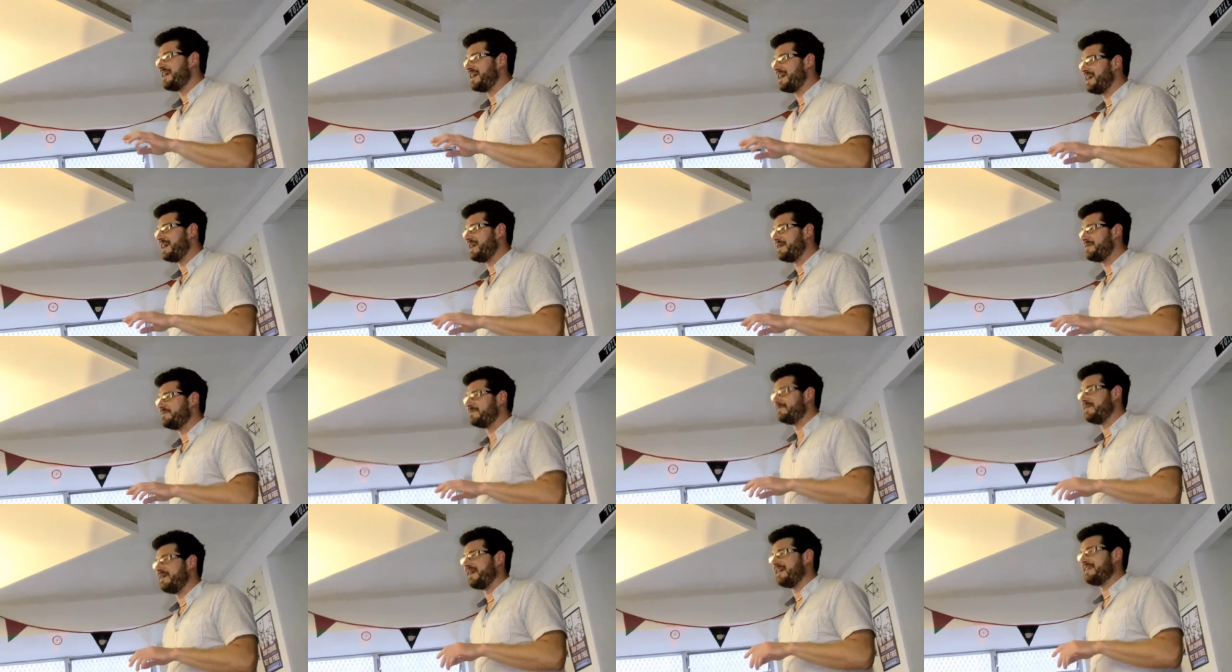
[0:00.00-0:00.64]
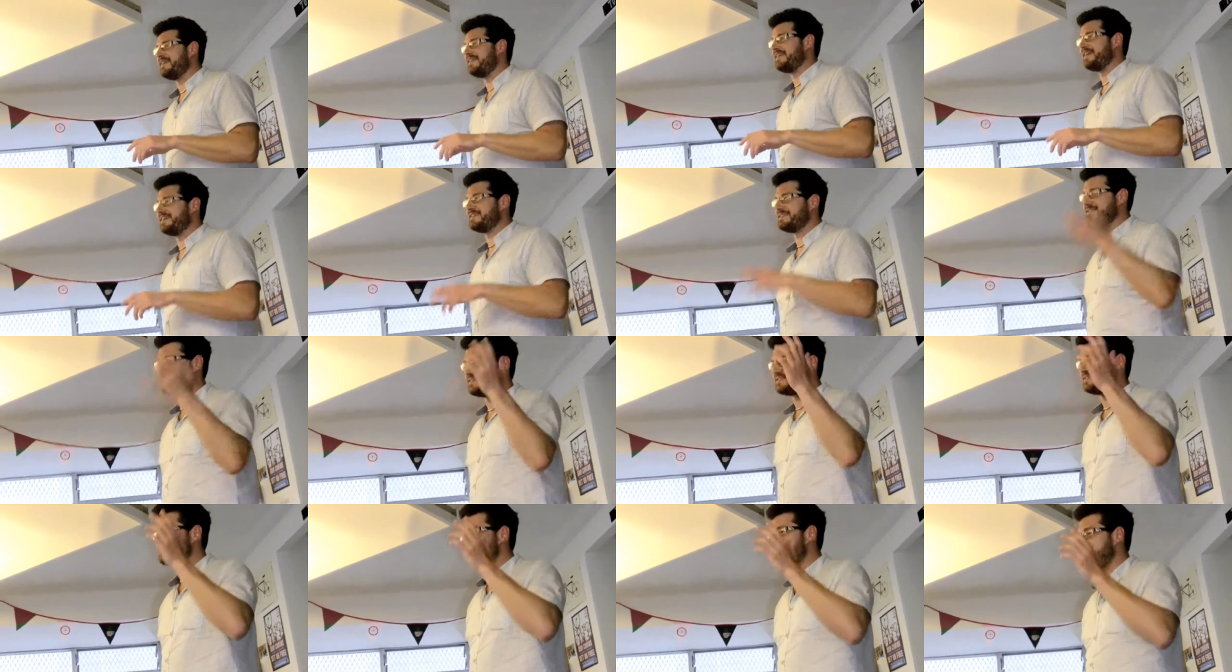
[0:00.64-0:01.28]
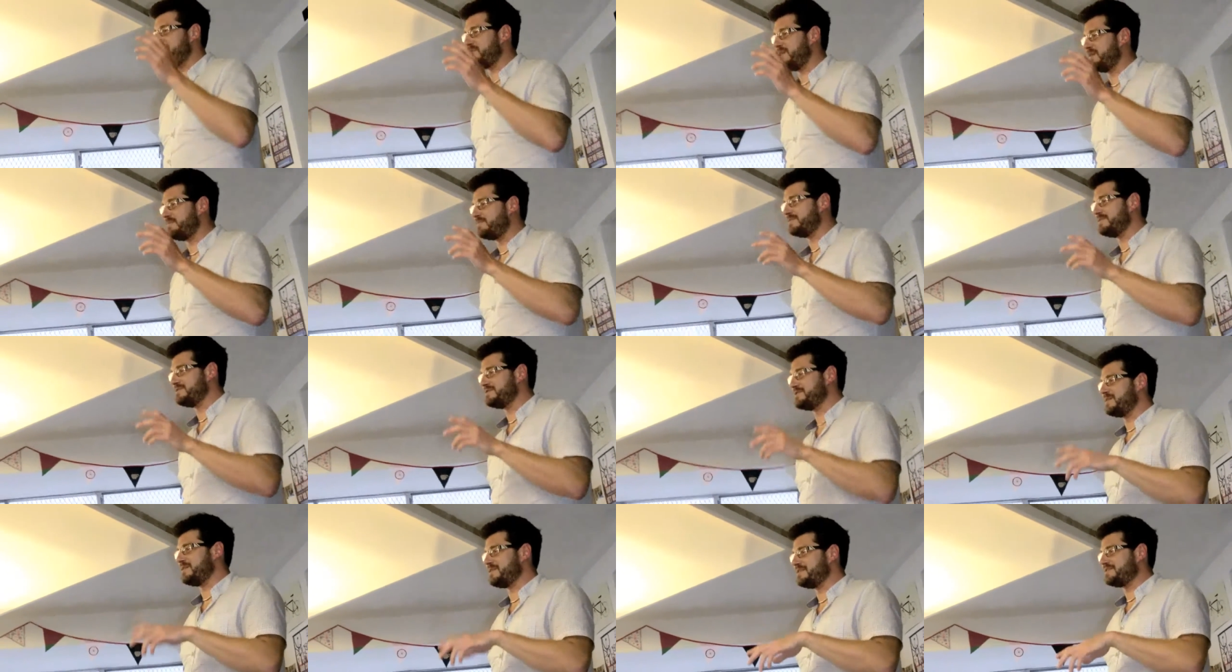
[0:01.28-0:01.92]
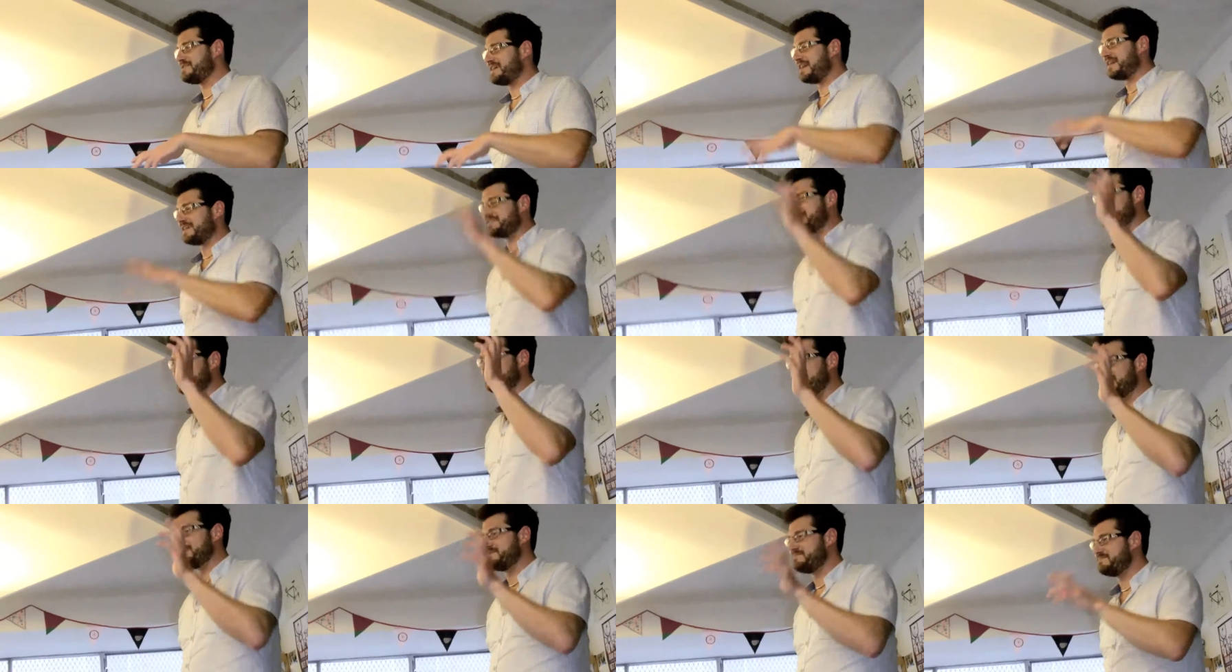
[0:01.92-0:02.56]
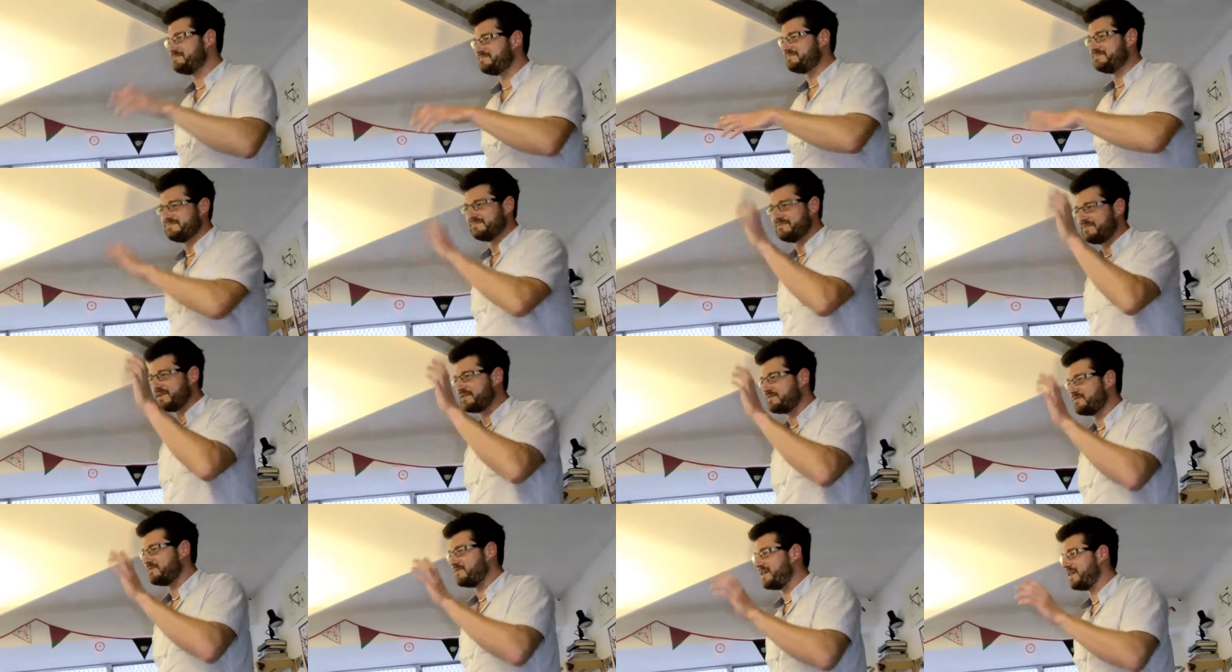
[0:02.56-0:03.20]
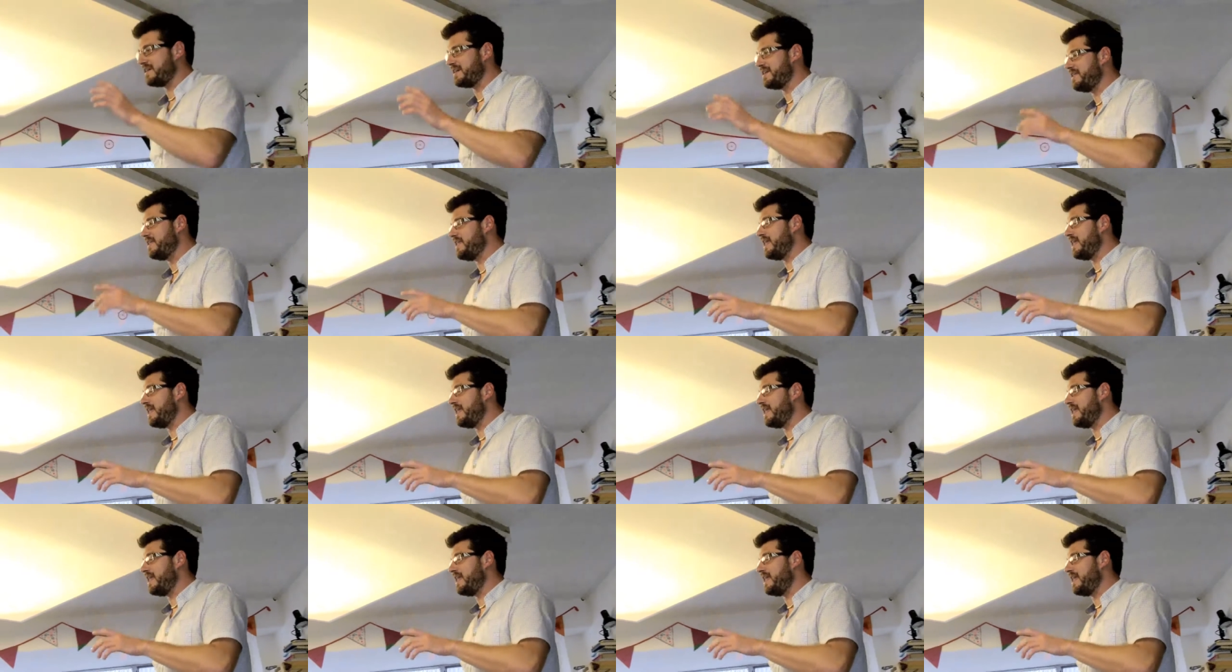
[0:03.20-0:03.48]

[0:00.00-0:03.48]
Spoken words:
and had to step up and do a chat at this big thing.